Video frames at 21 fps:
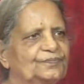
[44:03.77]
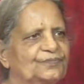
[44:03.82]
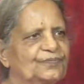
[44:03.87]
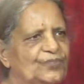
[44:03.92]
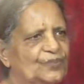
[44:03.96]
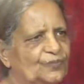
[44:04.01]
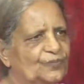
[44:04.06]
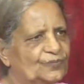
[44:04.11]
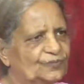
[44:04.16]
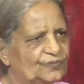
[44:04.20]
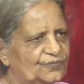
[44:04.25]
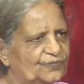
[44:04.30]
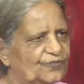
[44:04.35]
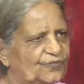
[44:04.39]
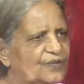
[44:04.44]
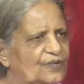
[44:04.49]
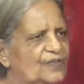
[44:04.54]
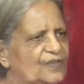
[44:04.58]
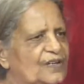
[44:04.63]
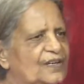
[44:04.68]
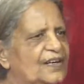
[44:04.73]
You,
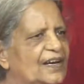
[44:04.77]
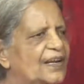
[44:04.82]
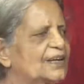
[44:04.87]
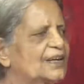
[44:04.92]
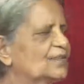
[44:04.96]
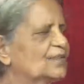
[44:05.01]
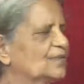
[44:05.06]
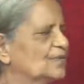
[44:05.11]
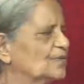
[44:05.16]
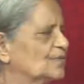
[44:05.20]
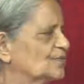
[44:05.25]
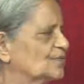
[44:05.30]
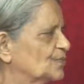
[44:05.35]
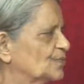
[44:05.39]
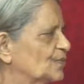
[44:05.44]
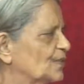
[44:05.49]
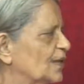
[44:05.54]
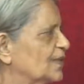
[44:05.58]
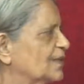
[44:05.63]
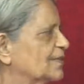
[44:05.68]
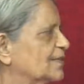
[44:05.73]
we will write also
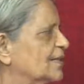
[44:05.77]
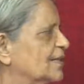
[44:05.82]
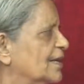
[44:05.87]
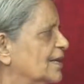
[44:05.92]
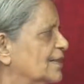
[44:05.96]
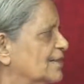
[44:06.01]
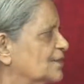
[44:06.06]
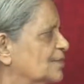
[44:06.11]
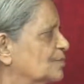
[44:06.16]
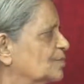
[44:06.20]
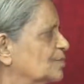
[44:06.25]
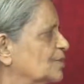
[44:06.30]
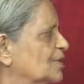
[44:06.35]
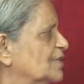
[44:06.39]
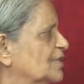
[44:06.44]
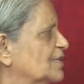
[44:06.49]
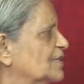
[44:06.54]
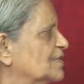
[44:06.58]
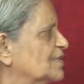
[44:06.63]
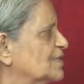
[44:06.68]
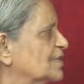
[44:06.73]
like that
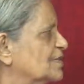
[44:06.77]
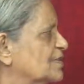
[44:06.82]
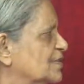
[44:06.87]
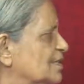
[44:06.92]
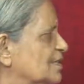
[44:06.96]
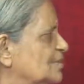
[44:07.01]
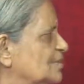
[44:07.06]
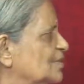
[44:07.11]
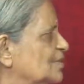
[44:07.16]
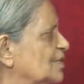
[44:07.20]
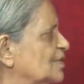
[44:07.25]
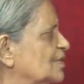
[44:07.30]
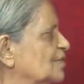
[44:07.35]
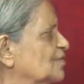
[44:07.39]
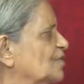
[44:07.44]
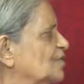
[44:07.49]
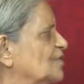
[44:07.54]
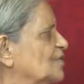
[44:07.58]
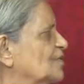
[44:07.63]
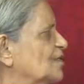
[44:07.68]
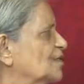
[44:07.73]
somebody has done something,
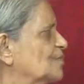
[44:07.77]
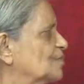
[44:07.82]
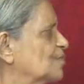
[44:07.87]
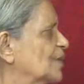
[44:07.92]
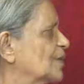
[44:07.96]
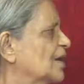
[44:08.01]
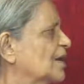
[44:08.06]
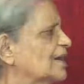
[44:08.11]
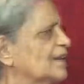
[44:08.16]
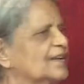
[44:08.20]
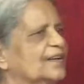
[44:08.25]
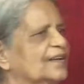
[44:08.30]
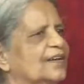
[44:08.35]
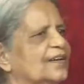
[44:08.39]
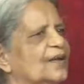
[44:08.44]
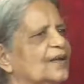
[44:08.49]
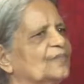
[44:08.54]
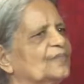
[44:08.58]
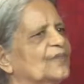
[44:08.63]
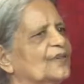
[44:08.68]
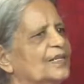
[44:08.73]
we will reply, and
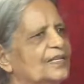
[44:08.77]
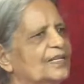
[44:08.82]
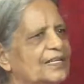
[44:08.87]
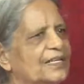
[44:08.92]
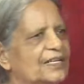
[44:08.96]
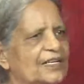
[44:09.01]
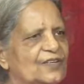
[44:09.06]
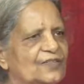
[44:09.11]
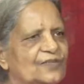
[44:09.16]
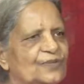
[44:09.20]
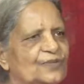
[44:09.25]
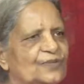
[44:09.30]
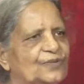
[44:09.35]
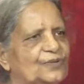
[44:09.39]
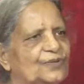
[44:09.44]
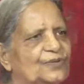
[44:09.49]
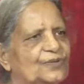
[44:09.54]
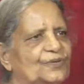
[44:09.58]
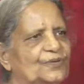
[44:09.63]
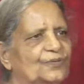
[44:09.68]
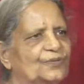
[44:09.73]
I'm very grateful
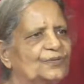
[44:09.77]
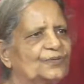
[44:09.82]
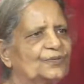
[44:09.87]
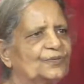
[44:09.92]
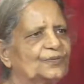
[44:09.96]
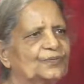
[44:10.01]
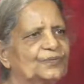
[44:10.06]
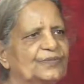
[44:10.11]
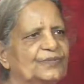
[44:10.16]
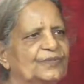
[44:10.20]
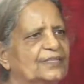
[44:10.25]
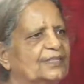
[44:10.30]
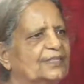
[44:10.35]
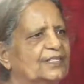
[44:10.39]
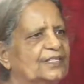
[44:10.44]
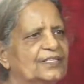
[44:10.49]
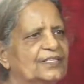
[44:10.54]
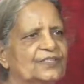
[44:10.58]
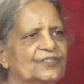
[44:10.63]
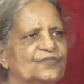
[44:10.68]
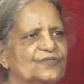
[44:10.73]
to you.
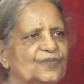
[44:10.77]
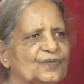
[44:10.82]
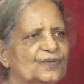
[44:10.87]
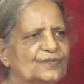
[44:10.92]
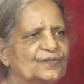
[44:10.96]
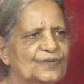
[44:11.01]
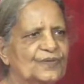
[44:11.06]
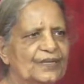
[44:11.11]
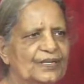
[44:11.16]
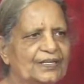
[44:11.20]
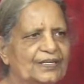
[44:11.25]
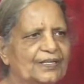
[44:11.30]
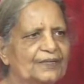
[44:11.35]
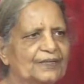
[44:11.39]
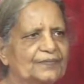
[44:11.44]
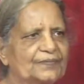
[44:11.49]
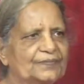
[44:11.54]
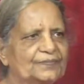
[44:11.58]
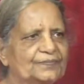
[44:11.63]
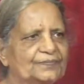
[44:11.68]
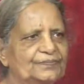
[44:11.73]
That is one way.
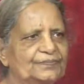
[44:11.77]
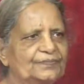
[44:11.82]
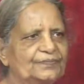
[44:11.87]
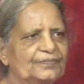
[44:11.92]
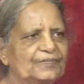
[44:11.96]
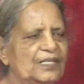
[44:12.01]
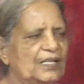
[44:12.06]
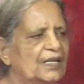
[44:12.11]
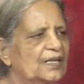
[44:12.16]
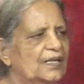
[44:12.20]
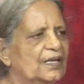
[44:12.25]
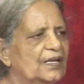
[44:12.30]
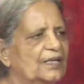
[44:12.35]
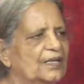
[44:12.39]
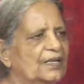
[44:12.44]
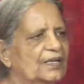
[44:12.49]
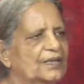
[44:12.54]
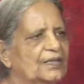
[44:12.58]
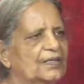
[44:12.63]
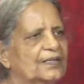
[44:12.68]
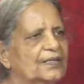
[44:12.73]

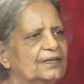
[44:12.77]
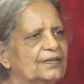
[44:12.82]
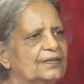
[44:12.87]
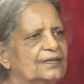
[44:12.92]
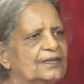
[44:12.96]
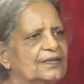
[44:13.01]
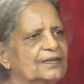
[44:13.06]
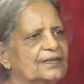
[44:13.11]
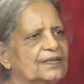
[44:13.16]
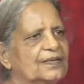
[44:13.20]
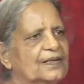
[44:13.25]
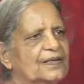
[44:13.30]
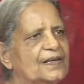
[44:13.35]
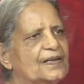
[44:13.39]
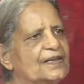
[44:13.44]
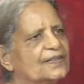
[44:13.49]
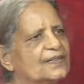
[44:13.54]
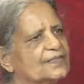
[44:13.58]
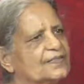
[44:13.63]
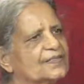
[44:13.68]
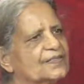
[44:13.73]
In
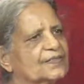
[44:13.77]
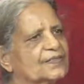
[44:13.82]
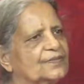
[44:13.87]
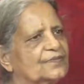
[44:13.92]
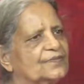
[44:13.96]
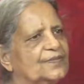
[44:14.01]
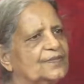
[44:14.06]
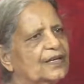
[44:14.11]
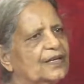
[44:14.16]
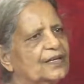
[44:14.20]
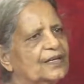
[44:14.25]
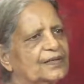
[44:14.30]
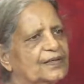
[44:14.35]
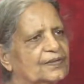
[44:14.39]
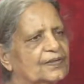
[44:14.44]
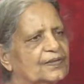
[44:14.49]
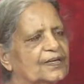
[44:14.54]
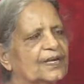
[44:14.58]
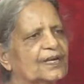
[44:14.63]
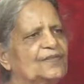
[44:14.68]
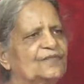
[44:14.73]
interdealings, we are,
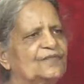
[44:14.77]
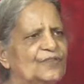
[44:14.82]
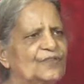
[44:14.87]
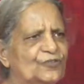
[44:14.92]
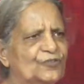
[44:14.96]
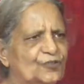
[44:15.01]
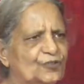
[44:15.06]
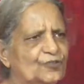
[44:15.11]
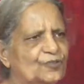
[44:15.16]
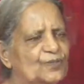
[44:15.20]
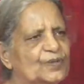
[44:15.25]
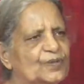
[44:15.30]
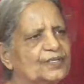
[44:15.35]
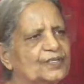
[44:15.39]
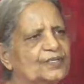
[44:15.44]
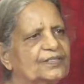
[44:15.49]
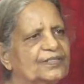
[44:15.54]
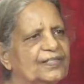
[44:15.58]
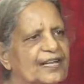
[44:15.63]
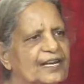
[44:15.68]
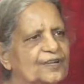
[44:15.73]
and we should
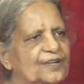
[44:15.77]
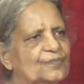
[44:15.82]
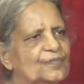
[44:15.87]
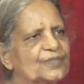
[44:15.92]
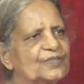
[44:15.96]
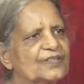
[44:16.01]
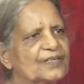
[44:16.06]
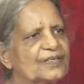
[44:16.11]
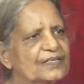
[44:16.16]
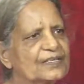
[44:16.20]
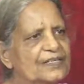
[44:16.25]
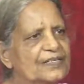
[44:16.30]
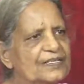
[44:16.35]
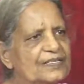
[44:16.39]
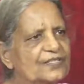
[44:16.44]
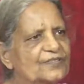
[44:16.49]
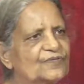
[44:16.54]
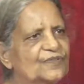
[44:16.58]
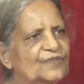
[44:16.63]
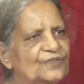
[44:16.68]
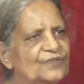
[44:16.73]
be, that much at
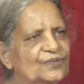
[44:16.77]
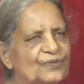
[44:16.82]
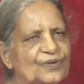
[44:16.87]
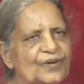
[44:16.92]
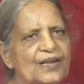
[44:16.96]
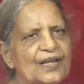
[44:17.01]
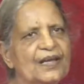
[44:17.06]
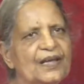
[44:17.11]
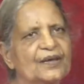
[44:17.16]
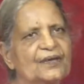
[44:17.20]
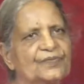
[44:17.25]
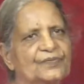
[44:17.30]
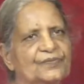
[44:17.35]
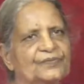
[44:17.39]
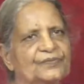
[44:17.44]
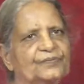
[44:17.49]
least we should have